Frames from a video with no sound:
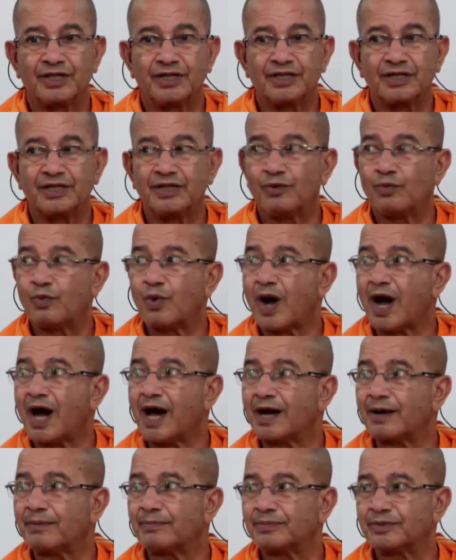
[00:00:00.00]
the
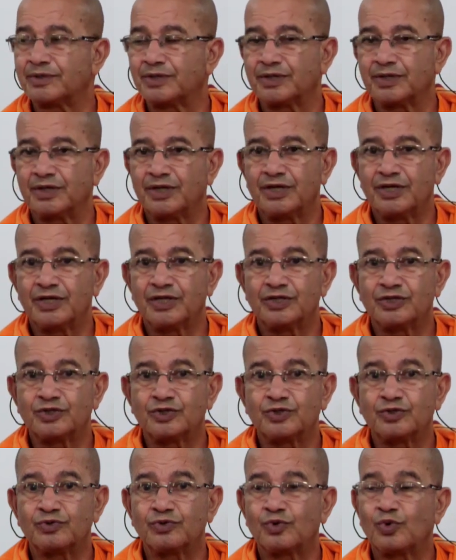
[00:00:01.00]
warmth.
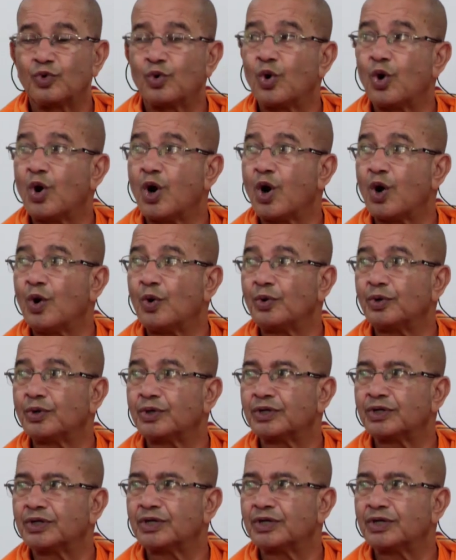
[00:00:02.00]
Go out,